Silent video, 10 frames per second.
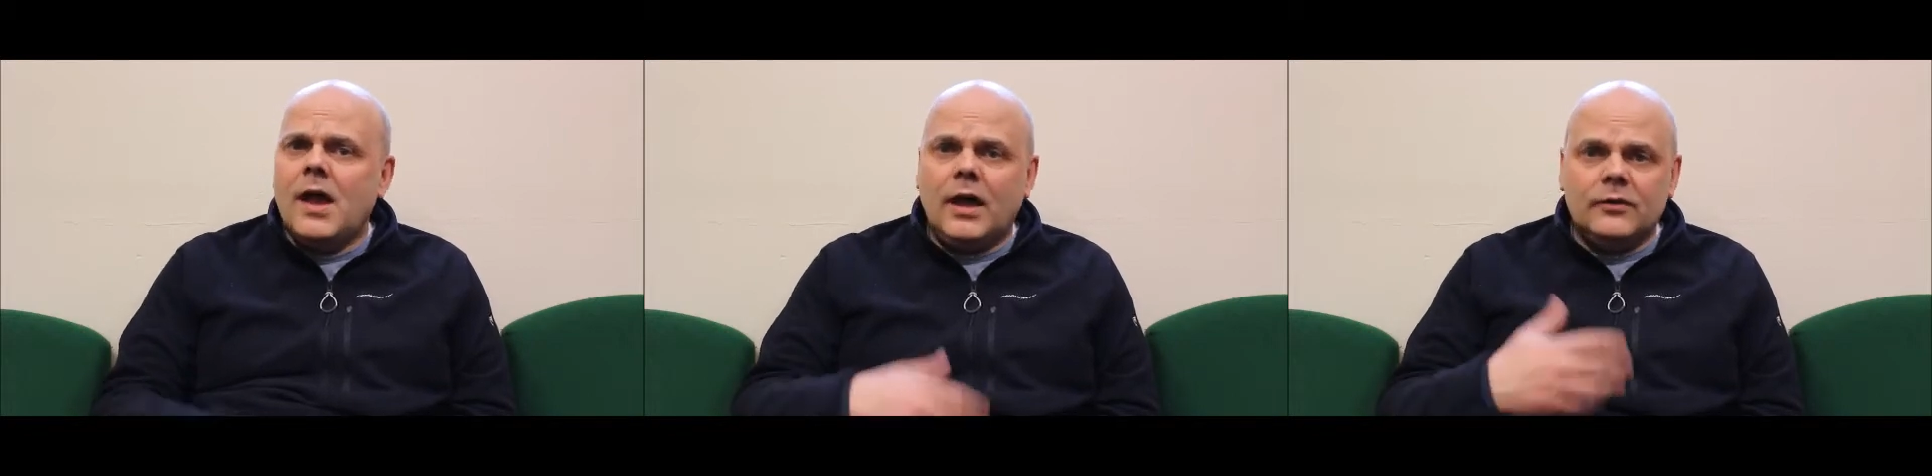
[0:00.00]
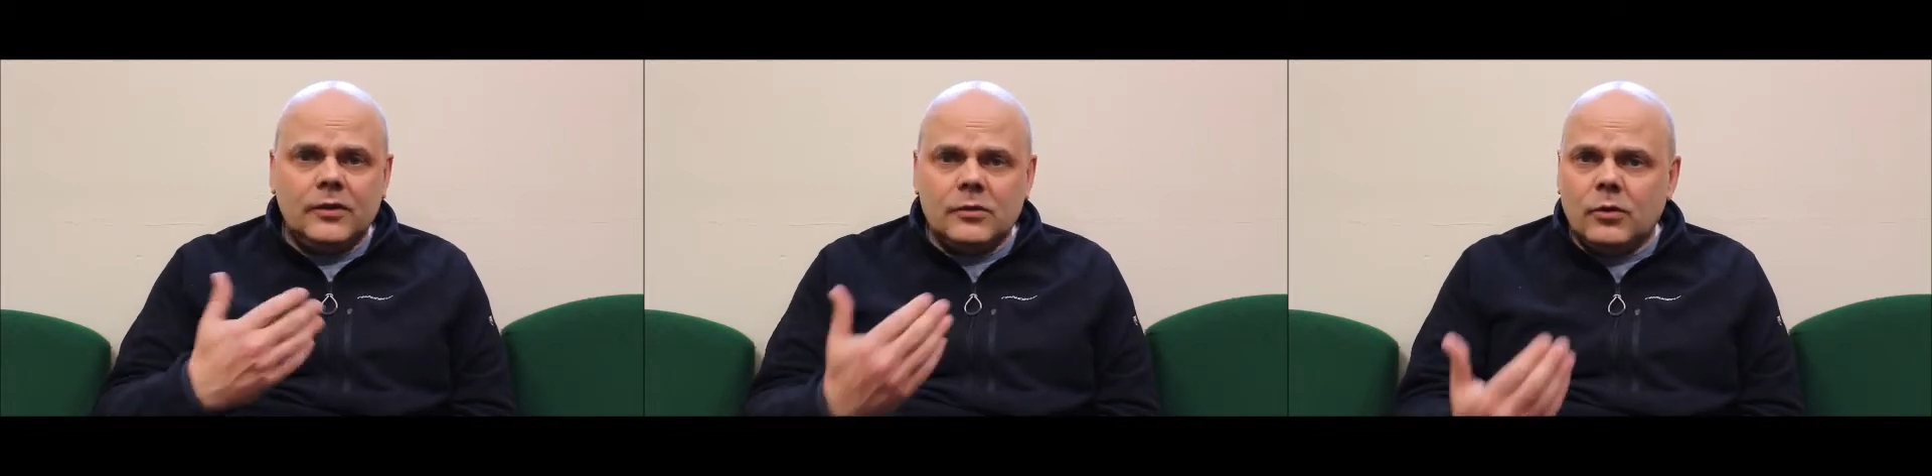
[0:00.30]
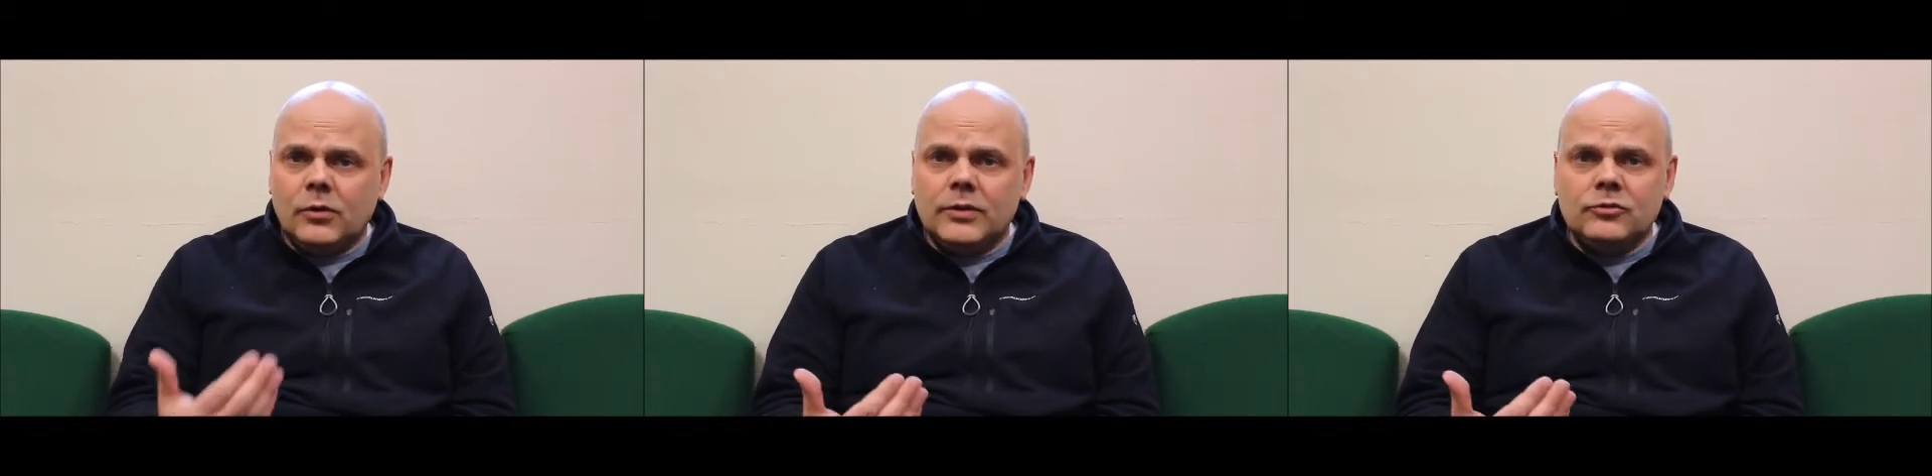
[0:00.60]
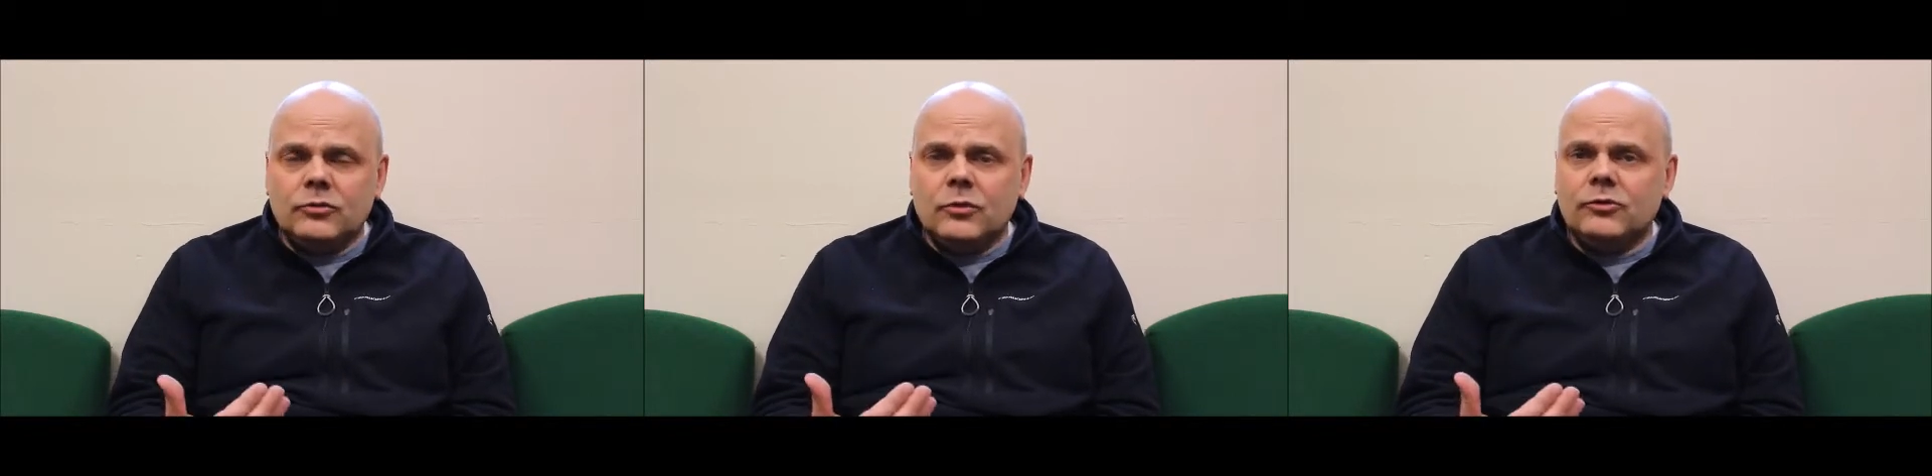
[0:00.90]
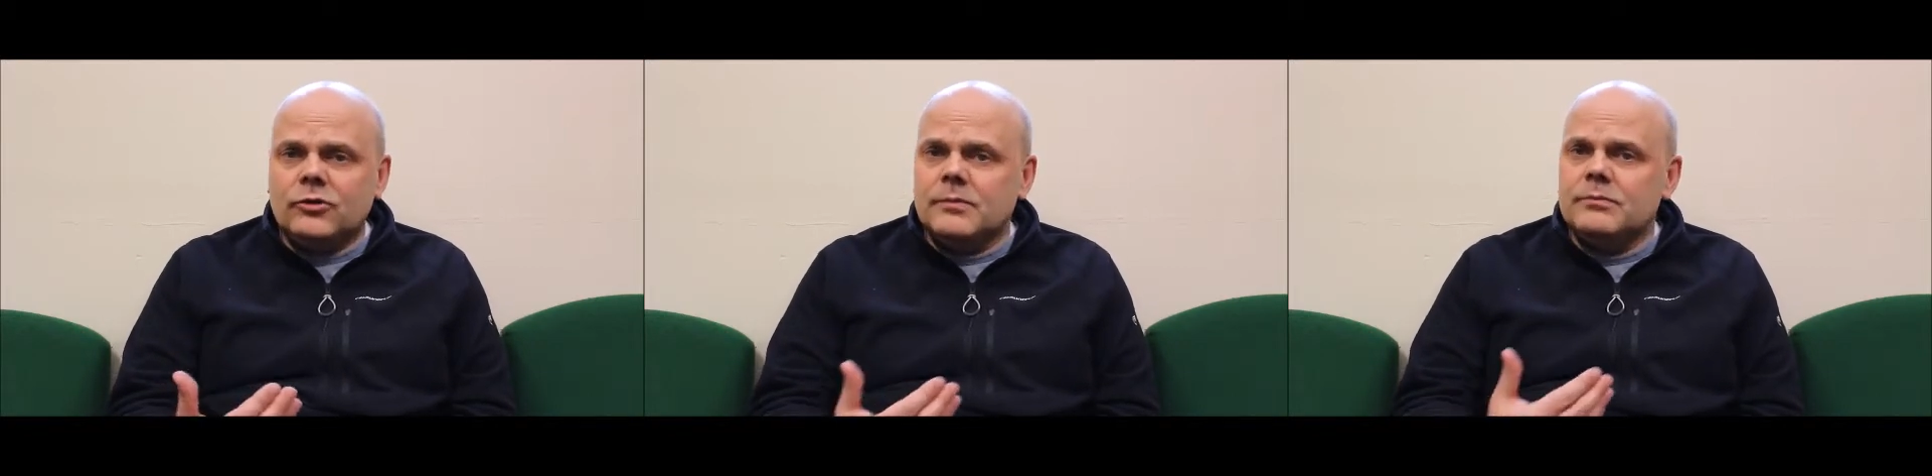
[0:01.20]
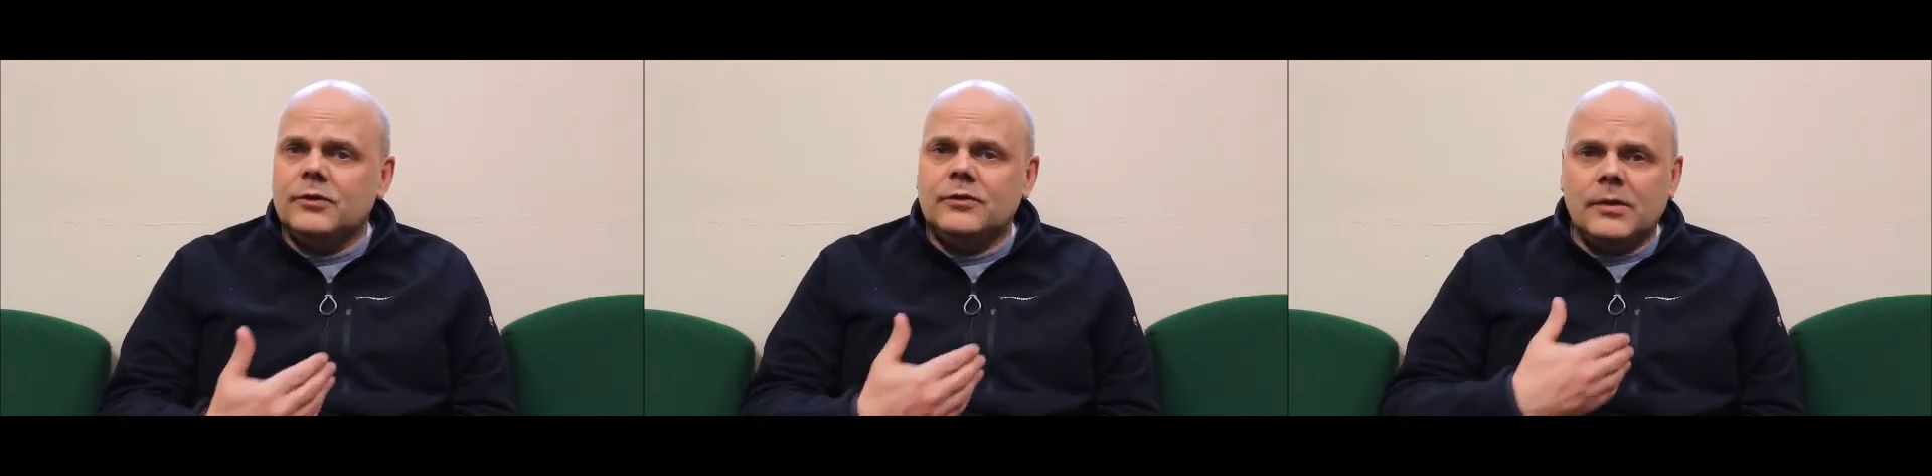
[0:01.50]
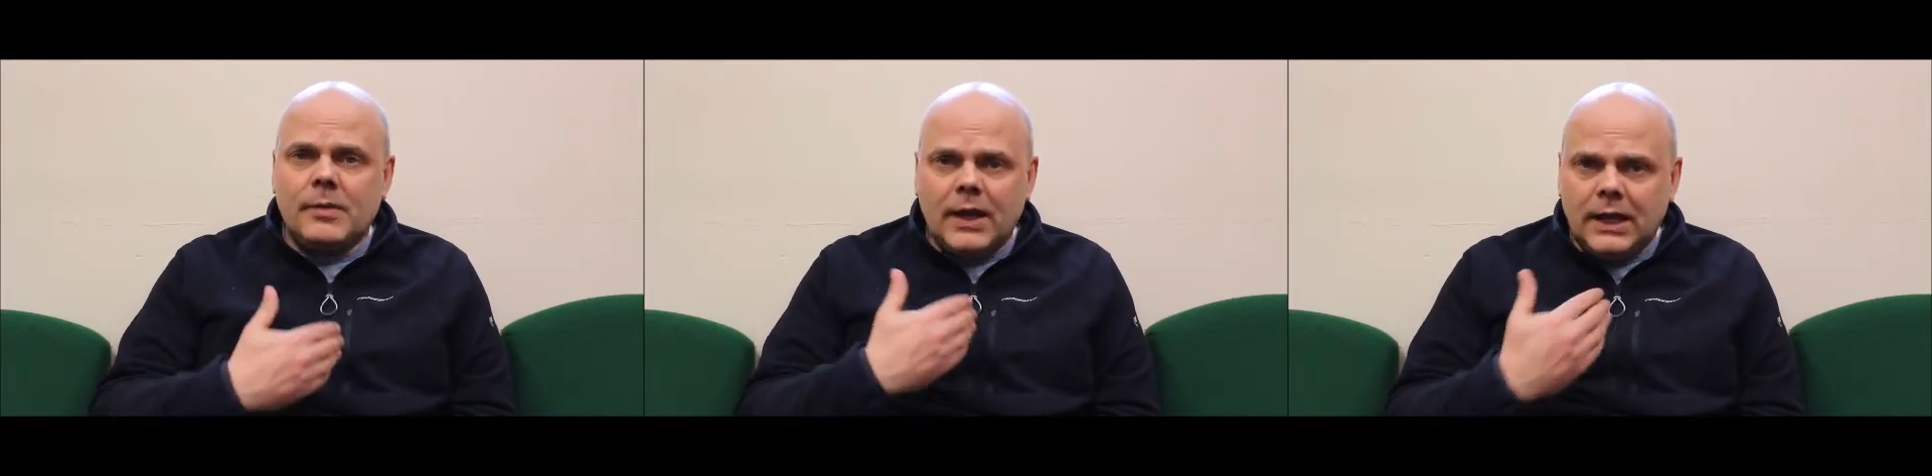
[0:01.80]
as they were in Jerusalem, busy
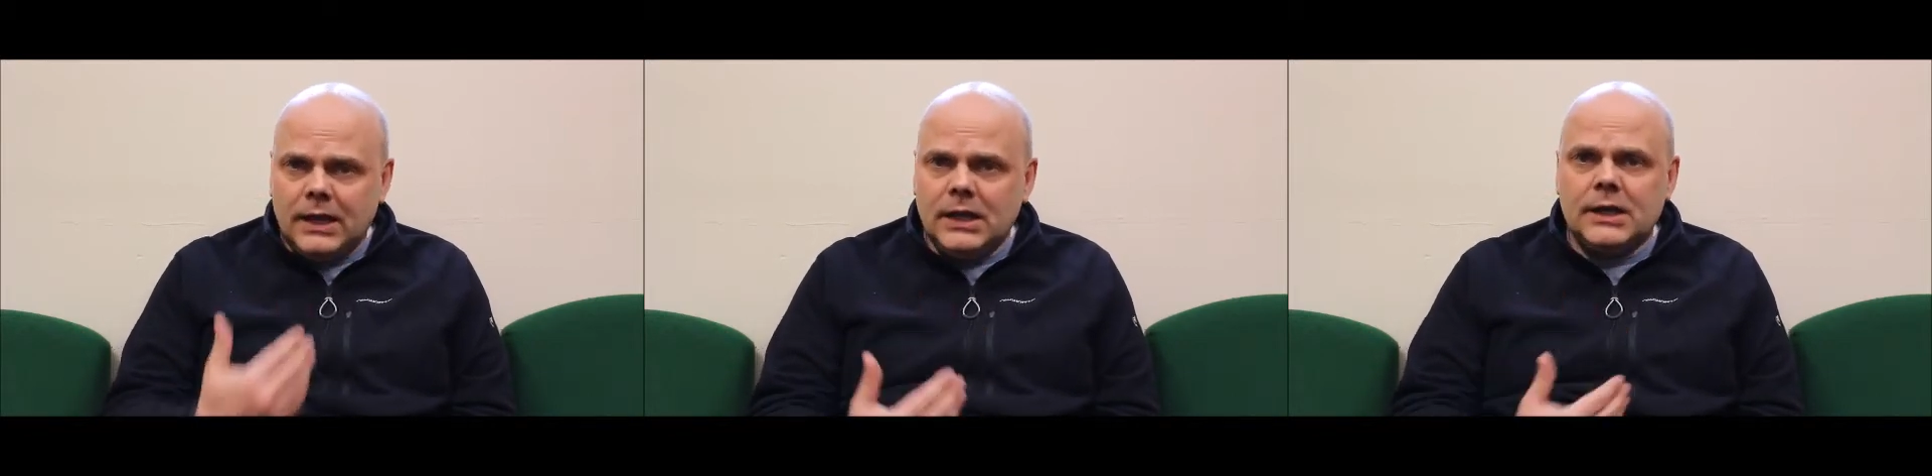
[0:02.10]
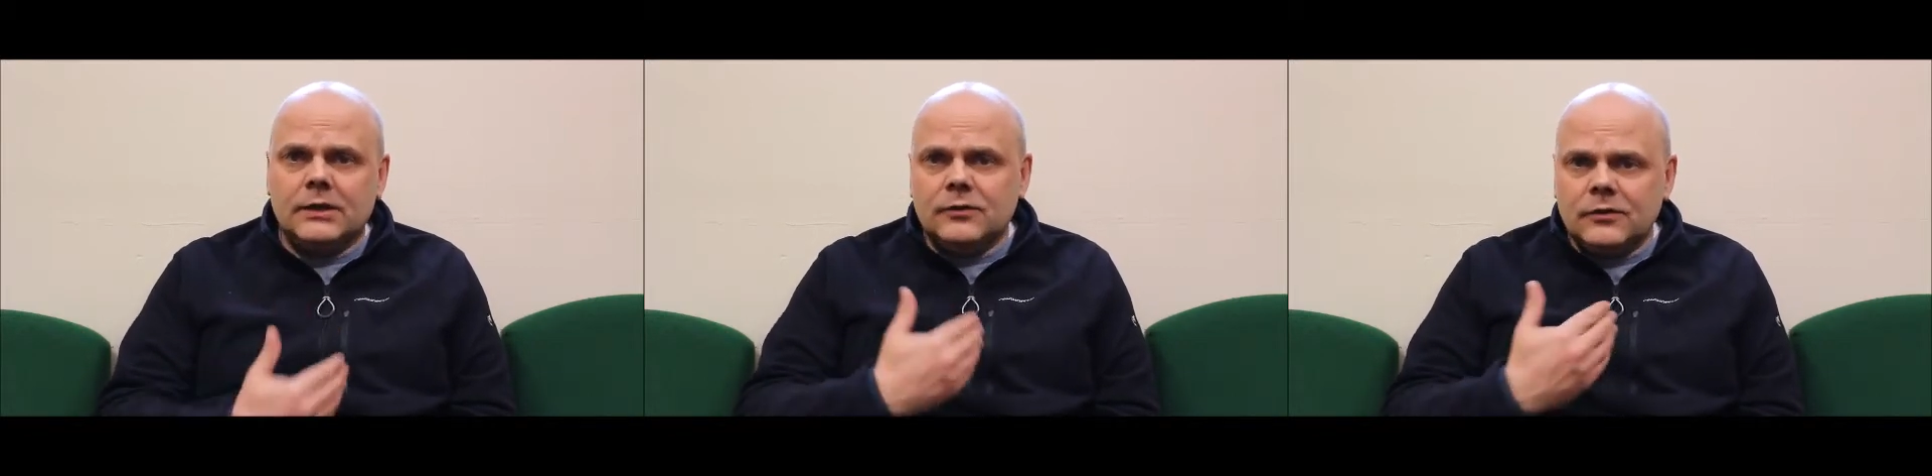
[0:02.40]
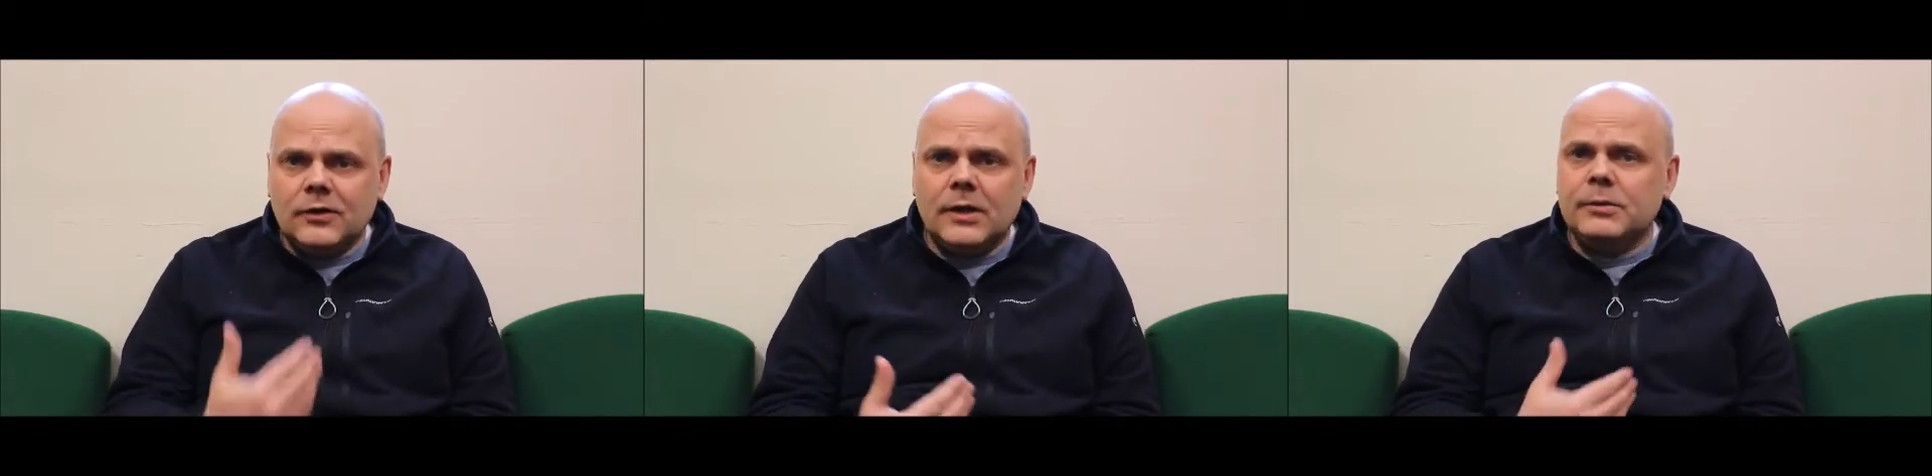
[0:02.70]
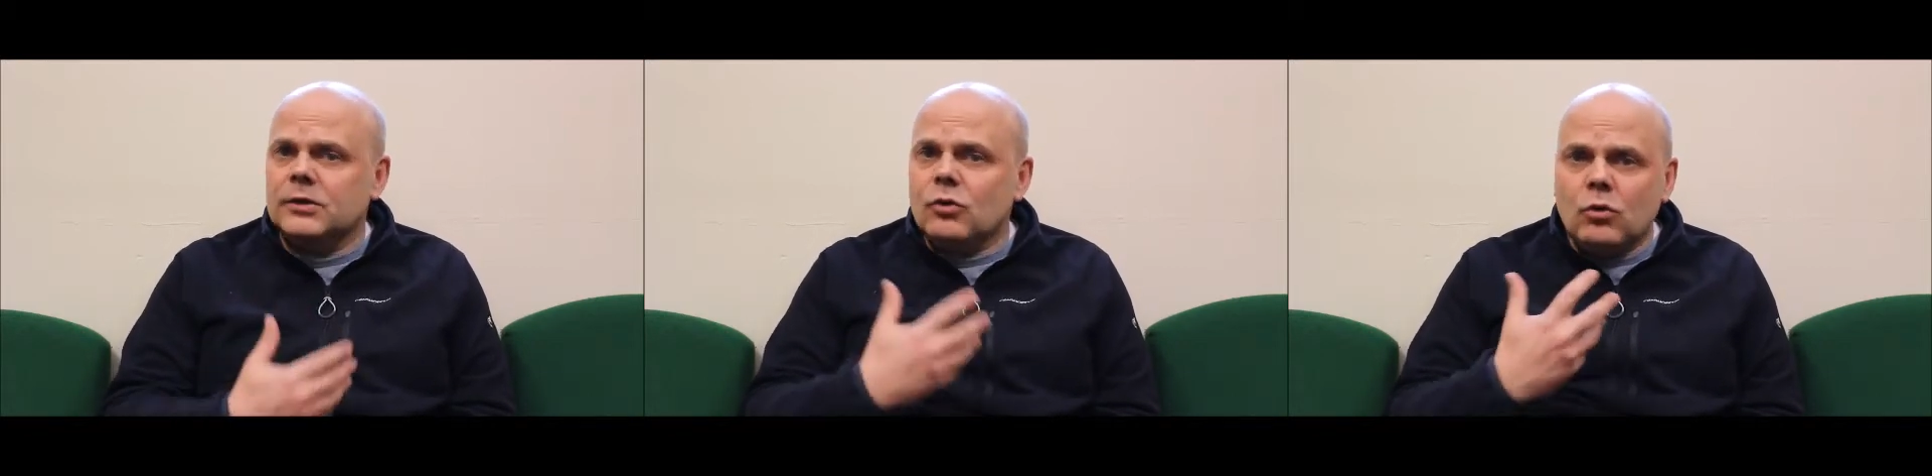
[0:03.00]
about healing and discipling,